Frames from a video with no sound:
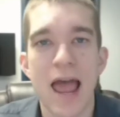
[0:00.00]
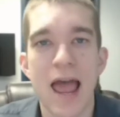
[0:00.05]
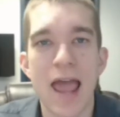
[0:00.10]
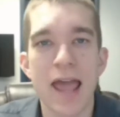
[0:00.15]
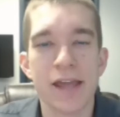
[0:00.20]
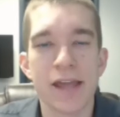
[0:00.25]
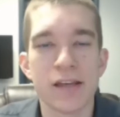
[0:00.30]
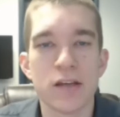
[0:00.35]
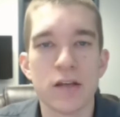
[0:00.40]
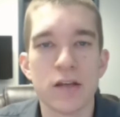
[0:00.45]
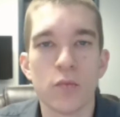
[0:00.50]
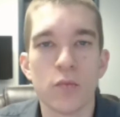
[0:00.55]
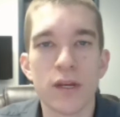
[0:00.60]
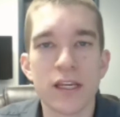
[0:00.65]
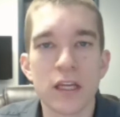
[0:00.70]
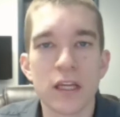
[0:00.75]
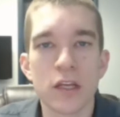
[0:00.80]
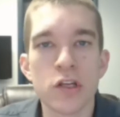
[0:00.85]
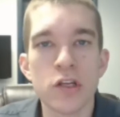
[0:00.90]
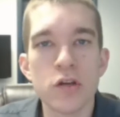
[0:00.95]
And we
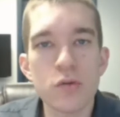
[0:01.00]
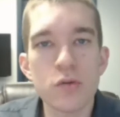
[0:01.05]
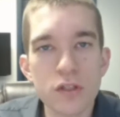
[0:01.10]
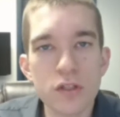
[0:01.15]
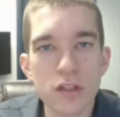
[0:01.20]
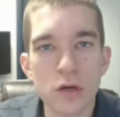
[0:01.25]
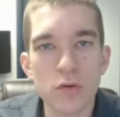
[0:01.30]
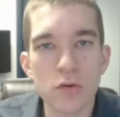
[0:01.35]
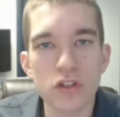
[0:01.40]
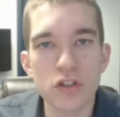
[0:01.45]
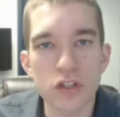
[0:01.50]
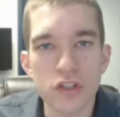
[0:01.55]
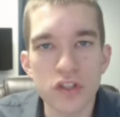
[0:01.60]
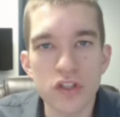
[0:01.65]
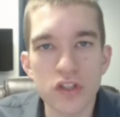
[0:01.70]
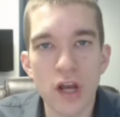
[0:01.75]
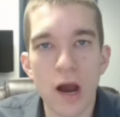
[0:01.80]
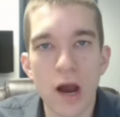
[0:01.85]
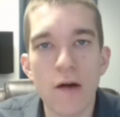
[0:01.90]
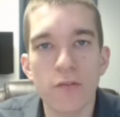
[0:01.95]
can use those
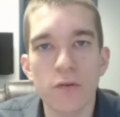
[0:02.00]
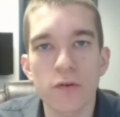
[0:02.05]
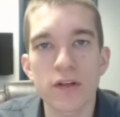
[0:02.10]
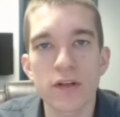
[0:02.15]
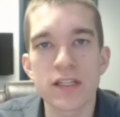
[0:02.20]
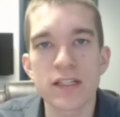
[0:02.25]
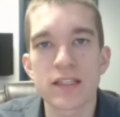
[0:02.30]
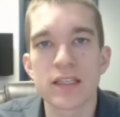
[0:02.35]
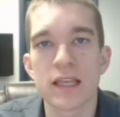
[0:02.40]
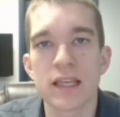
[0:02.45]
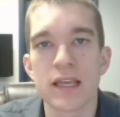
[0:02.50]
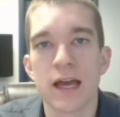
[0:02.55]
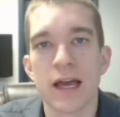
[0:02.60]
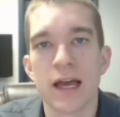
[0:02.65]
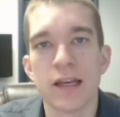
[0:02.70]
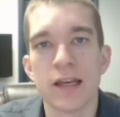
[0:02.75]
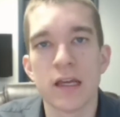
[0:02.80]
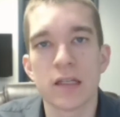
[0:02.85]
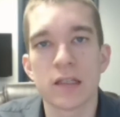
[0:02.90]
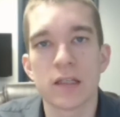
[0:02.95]
discoveries
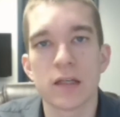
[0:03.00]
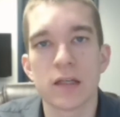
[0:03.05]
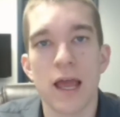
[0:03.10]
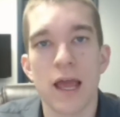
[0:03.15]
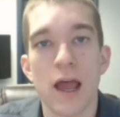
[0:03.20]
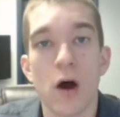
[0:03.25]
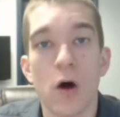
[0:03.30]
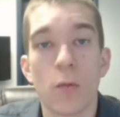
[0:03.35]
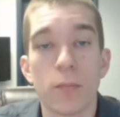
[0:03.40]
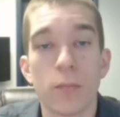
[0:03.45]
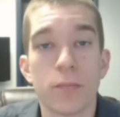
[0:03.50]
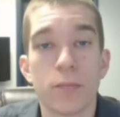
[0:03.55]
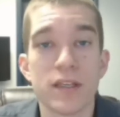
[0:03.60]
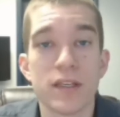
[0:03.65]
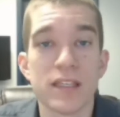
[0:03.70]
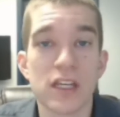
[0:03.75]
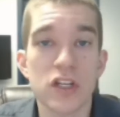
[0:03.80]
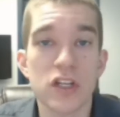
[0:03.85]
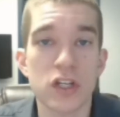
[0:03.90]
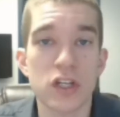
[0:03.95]
then to help
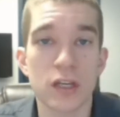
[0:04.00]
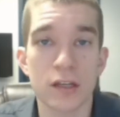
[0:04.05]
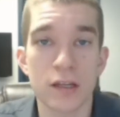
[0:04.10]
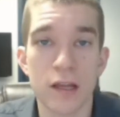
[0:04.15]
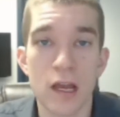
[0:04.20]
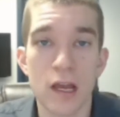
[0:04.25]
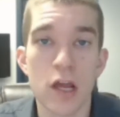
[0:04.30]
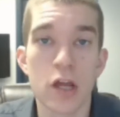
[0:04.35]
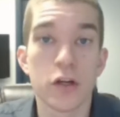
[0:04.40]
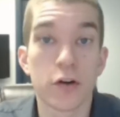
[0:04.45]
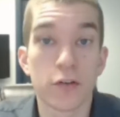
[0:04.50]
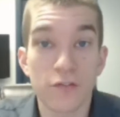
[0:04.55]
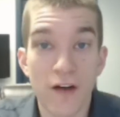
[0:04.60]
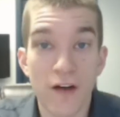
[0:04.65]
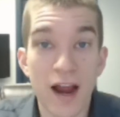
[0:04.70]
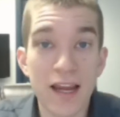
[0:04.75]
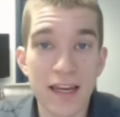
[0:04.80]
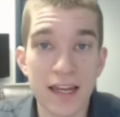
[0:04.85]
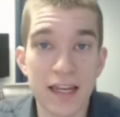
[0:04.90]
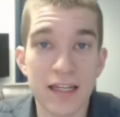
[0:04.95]
position your
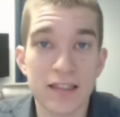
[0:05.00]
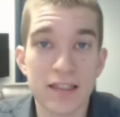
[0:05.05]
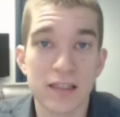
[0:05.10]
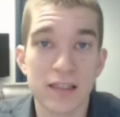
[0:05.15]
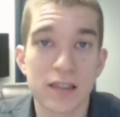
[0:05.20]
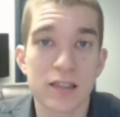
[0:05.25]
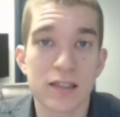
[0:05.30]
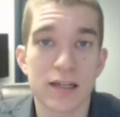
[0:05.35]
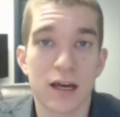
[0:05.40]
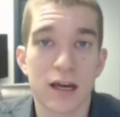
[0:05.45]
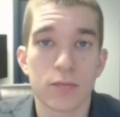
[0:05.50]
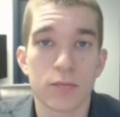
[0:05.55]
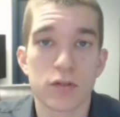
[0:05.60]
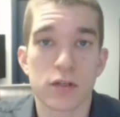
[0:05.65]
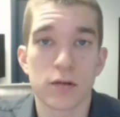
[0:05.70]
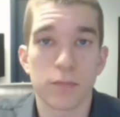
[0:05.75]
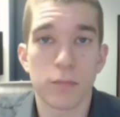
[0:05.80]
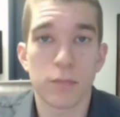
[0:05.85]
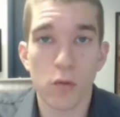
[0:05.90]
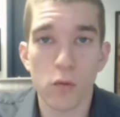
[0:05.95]
finances to help
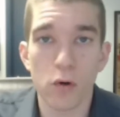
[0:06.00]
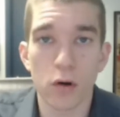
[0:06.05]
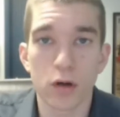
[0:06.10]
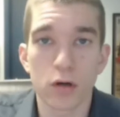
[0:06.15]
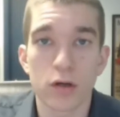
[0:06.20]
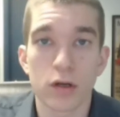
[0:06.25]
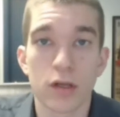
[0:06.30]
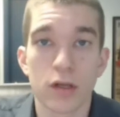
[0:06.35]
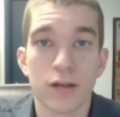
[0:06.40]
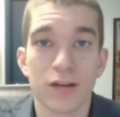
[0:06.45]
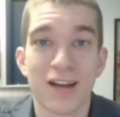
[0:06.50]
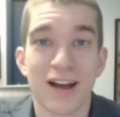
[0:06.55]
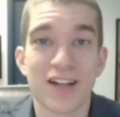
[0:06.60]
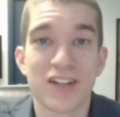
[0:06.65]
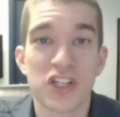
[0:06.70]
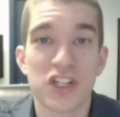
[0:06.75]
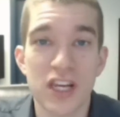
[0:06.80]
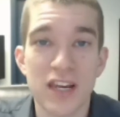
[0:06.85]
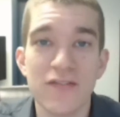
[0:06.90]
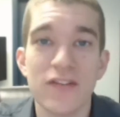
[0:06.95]
support
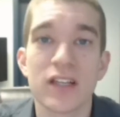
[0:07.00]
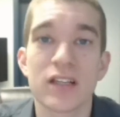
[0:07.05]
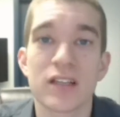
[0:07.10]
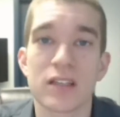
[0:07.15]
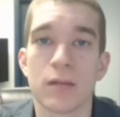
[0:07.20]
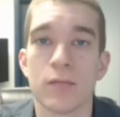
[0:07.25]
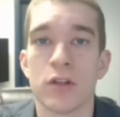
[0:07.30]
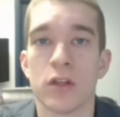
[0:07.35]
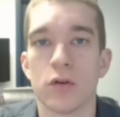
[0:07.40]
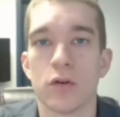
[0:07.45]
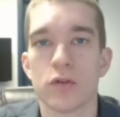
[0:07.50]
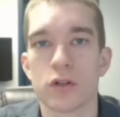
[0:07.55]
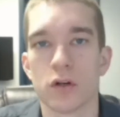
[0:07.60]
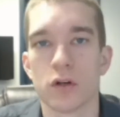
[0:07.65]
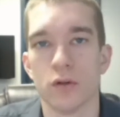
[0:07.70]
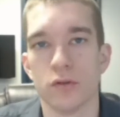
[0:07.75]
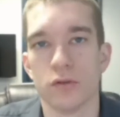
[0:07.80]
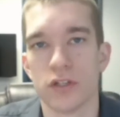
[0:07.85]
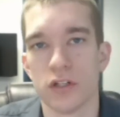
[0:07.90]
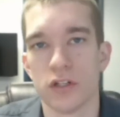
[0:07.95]
achieving some of those
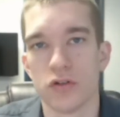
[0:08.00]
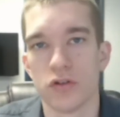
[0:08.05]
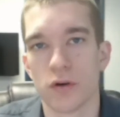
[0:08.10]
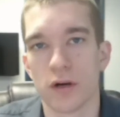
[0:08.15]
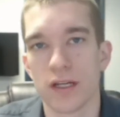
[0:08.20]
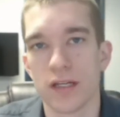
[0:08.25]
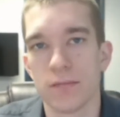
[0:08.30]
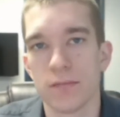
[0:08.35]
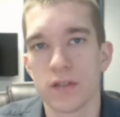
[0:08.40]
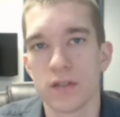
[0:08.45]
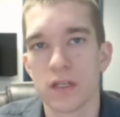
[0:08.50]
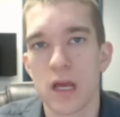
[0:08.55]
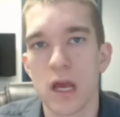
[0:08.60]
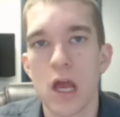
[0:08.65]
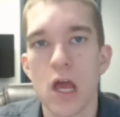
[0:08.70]
goals and dreams.